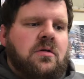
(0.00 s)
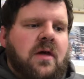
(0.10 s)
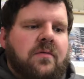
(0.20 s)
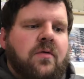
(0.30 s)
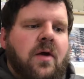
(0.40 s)
do
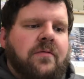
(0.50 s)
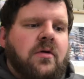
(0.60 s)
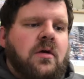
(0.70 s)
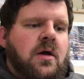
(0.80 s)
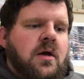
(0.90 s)
that
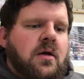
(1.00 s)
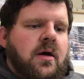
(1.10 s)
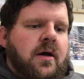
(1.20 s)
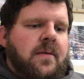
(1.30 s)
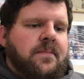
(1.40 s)
forever.
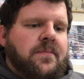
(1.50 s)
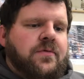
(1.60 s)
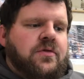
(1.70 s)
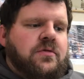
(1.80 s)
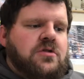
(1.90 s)
Um,
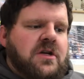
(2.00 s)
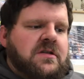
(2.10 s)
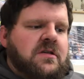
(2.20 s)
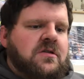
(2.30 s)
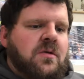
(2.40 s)

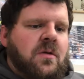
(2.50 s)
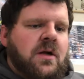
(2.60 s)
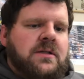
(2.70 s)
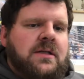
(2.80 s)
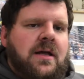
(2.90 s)
justice too
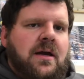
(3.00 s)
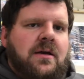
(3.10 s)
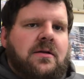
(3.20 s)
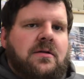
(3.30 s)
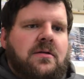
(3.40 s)
long
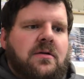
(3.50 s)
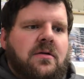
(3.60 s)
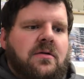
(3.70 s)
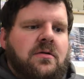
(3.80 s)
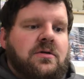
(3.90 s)
denied
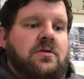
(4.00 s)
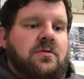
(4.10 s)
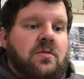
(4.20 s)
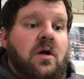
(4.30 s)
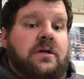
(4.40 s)
or
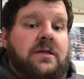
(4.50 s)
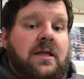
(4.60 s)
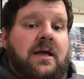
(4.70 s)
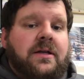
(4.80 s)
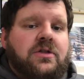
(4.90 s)
too long
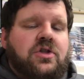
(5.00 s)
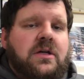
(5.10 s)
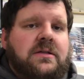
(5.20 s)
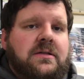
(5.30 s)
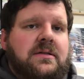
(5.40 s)
delayed is
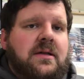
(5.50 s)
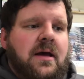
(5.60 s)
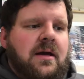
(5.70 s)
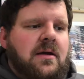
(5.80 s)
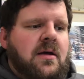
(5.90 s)
justice
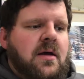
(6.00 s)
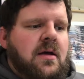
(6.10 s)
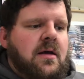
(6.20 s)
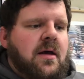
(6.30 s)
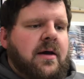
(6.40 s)
denied,
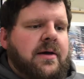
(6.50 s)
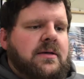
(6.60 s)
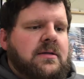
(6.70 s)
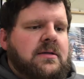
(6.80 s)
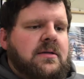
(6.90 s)

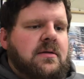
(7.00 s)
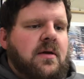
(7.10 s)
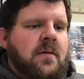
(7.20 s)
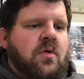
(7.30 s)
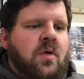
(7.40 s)
and
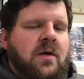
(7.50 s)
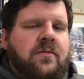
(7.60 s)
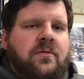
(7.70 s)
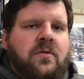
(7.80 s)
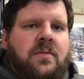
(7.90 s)
I'm
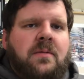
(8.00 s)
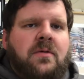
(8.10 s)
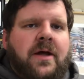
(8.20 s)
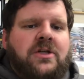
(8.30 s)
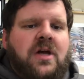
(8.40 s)
grateful for
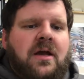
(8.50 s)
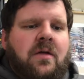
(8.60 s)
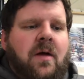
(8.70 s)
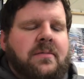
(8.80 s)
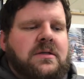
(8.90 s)
people like
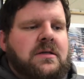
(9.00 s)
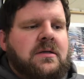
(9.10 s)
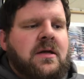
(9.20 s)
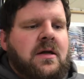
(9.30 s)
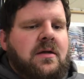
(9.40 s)
Jackie
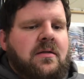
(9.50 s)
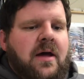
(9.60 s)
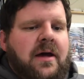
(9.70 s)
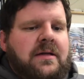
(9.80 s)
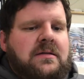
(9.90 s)
Robinson
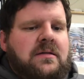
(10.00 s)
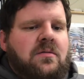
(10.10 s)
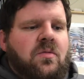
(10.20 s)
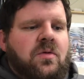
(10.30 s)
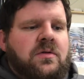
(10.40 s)
that
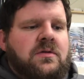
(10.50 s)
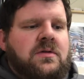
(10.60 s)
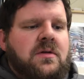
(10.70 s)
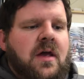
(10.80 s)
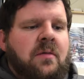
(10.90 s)

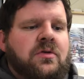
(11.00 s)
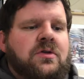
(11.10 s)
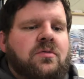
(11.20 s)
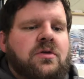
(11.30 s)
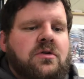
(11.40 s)
was able
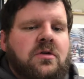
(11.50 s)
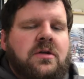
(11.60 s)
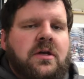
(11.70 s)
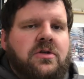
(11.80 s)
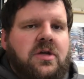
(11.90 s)
to endure
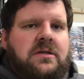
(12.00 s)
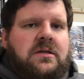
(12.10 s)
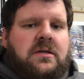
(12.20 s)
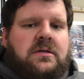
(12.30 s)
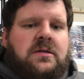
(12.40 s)
the
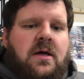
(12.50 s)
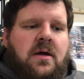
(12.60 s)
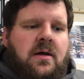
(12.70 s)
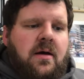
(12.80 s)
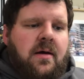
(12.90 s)
injustice
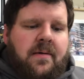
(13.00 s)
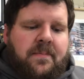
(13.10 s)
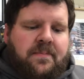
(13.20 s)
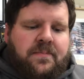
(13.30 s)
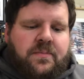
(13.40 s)

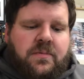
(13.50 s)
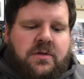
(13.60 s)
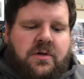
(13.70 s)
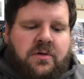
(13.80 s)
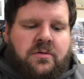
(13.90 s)
um,
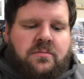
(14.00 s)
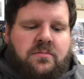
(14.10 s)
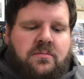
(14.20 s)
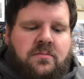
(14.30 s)
to